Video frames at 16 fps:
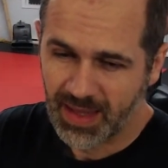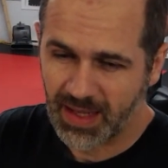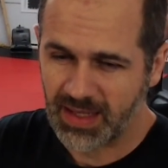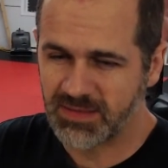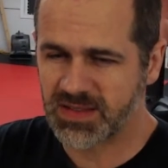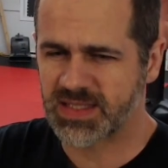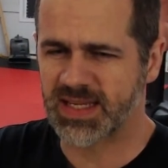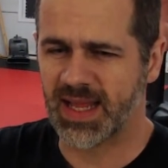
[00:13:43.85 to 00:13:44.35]

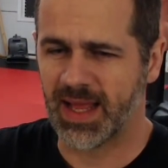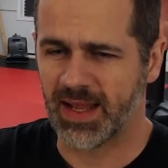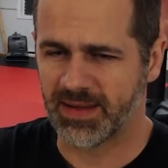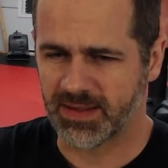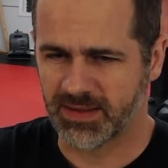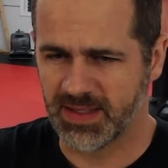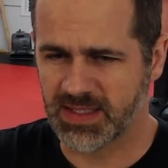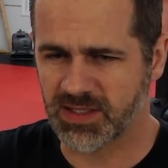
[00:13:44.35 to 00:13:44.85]
leaves us
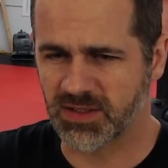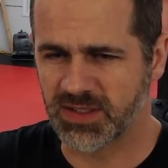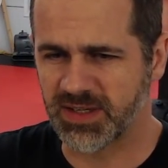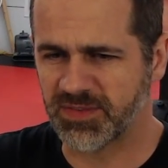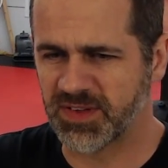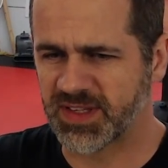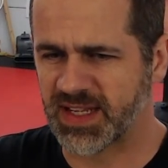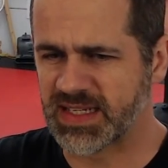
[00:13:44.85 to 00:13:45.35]
at, these are
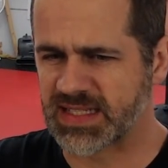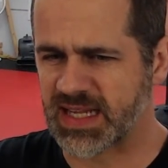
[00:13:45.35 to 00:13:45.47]
different things.